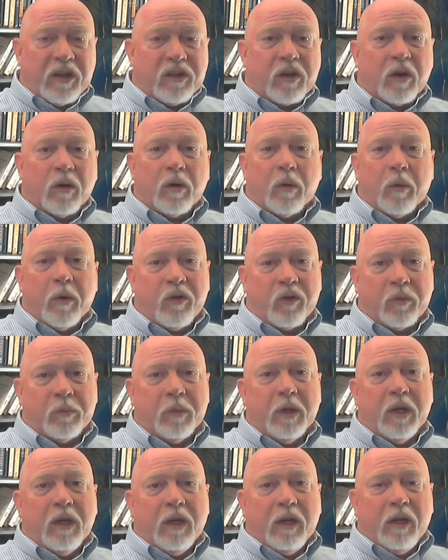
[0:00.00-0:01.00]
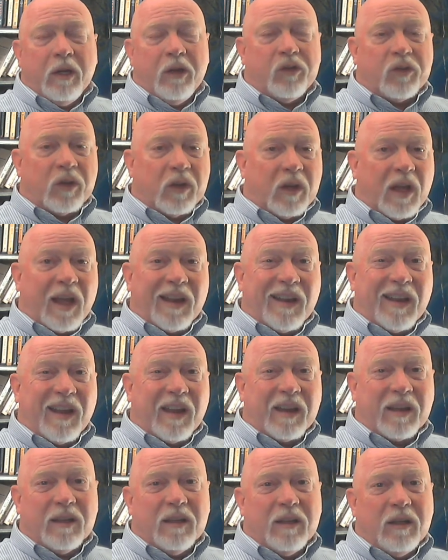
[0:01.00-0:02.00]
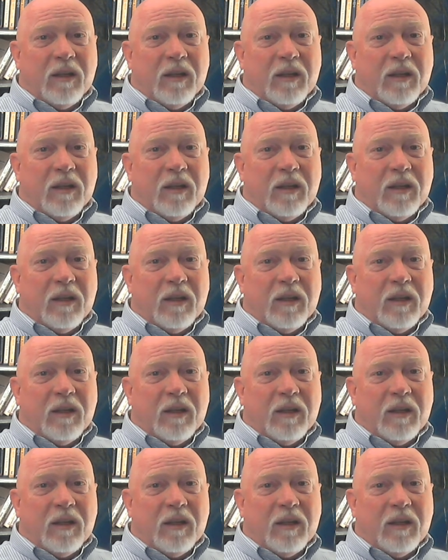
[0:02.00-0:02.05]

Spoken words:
terrorism is a lot like